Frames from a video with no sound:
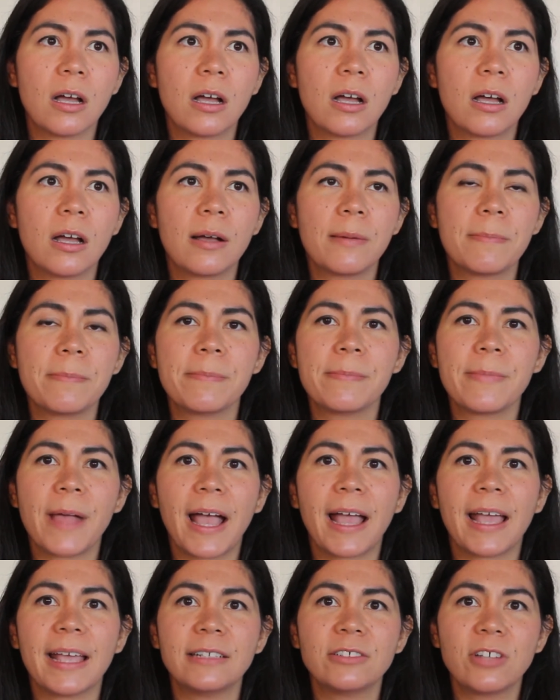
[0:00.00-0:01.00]
um,
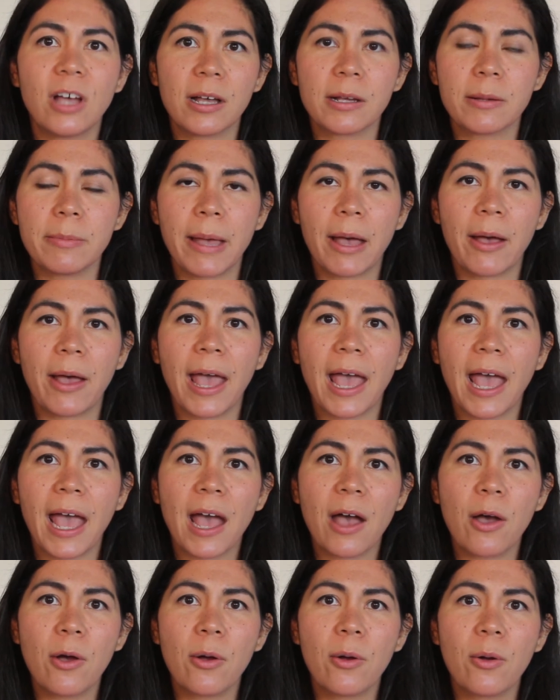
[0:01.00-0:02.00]
I talk about
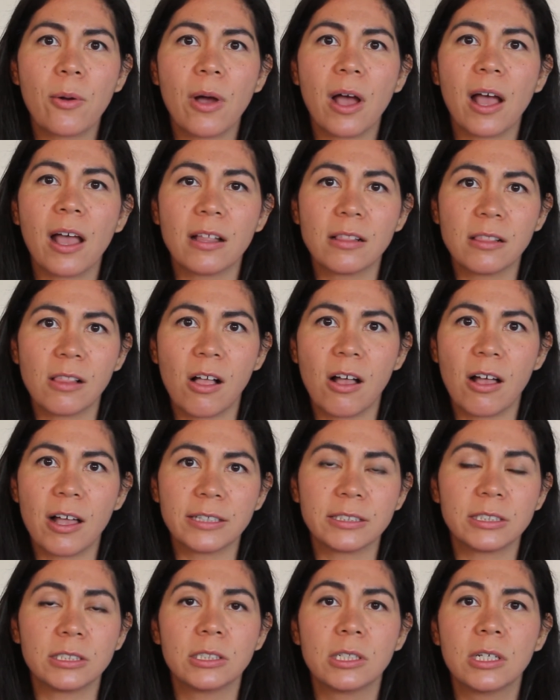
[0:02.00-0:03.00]
how I
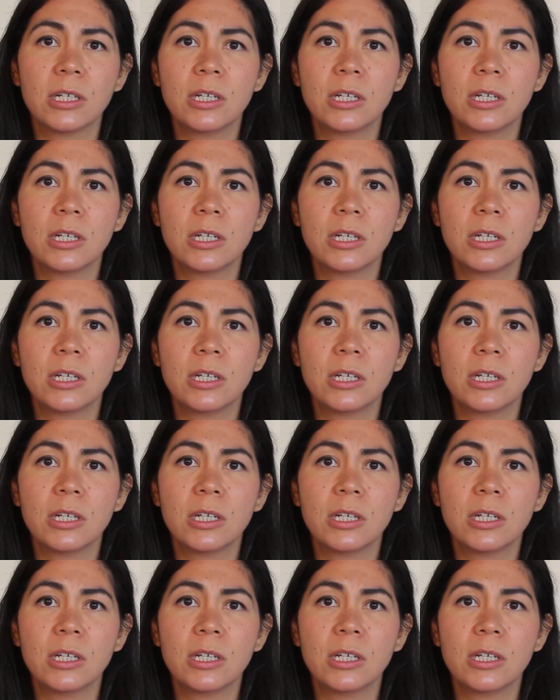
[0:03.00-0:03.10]
lost